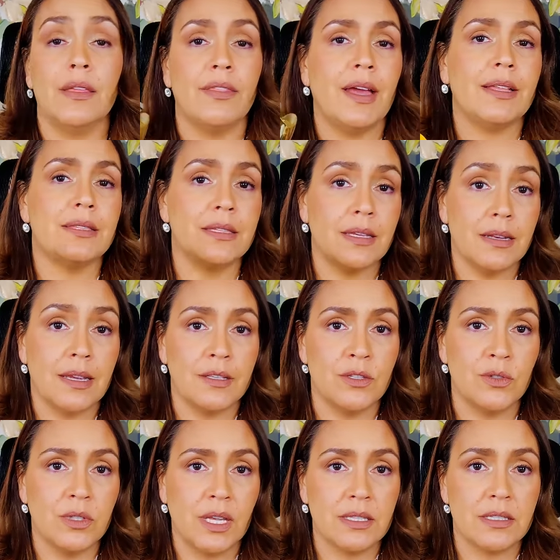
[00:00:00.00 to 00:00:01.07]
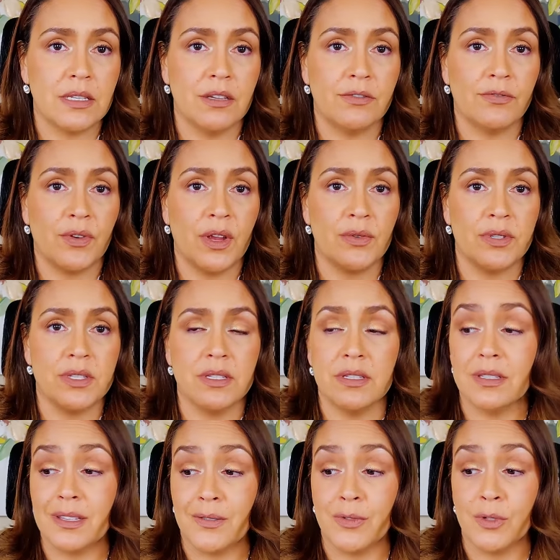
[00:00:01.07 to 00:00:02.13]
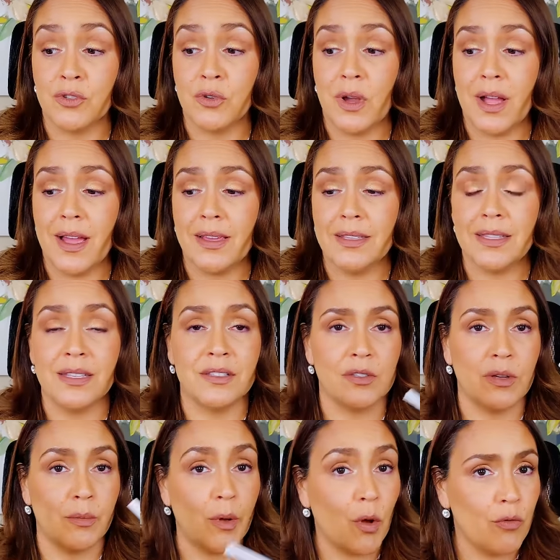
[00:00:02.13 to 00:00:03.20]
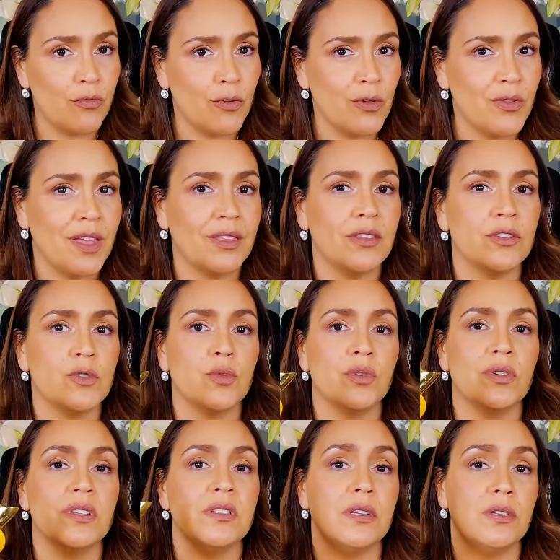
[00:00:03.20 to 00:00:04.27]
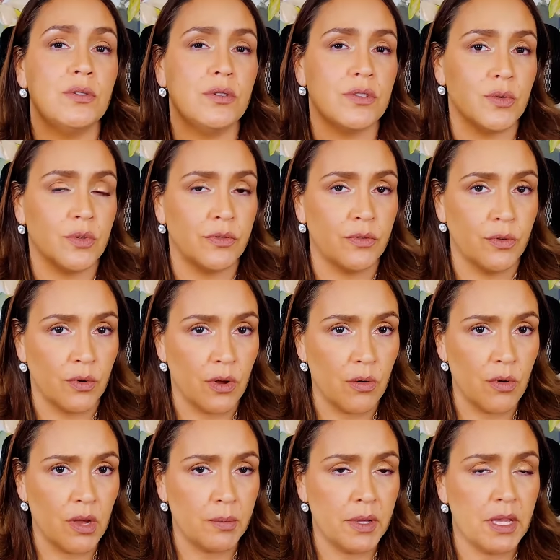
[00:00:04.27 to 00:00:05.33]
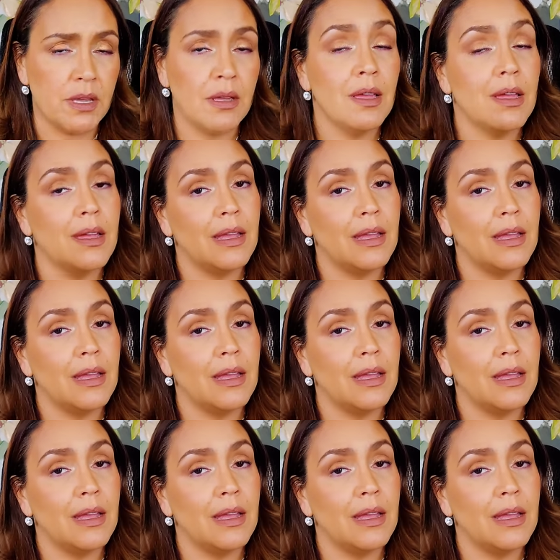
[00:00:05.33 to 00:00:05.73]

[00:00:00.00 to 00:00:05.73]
That said, I do like to give fragrances several tries, and so I'm hopeful that this will continue to sort of grow on me.